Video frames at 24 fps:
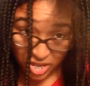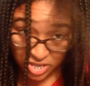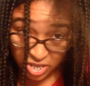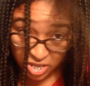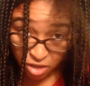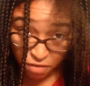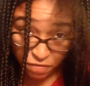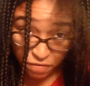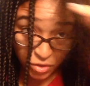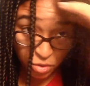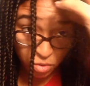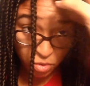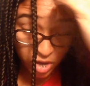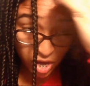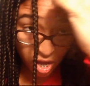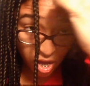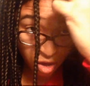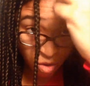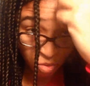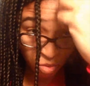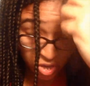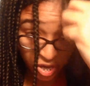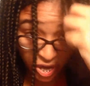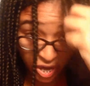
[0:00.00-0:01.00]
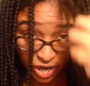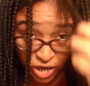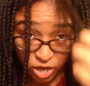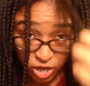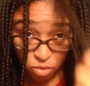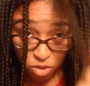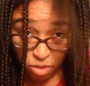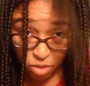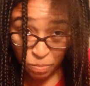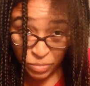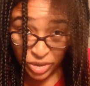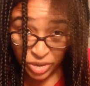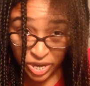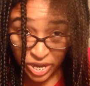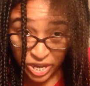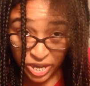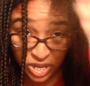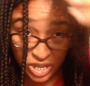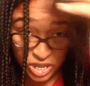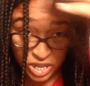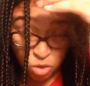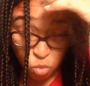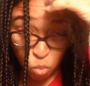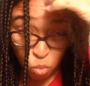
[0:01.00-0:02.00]
because if you don't and you
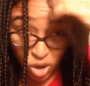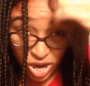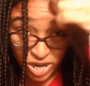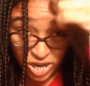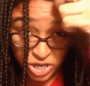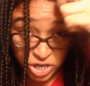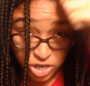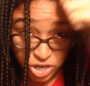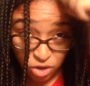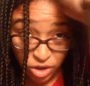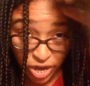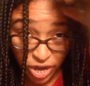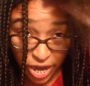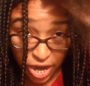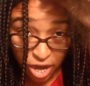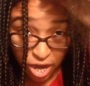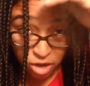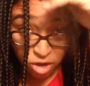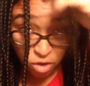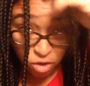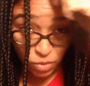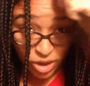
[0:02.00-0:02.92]
immediately wash your hair